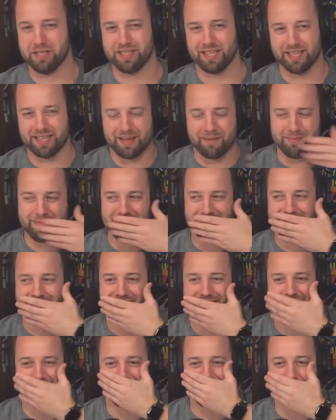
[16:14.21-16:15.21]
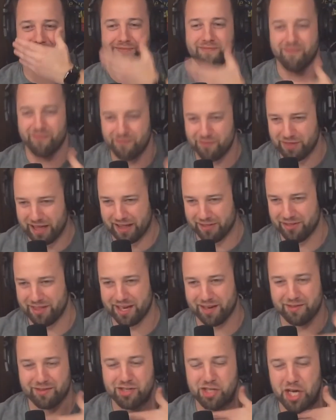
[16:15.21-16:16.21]
just got that big,
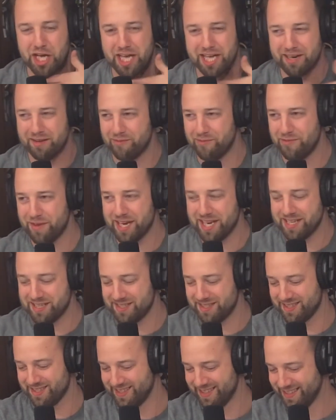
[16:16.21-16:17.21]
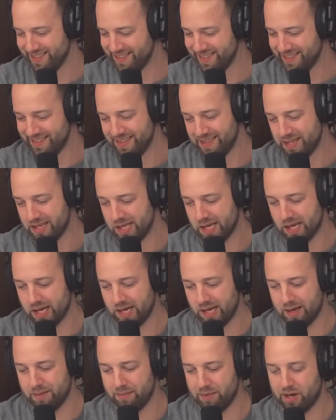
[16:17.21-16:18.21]
thick chin and face.
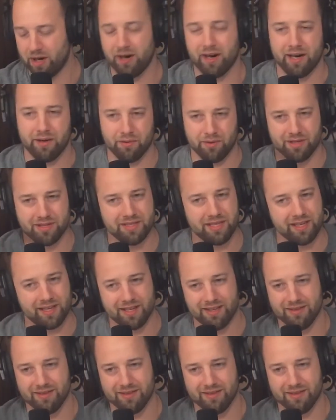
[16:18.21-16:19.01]
All right. Well, let's hear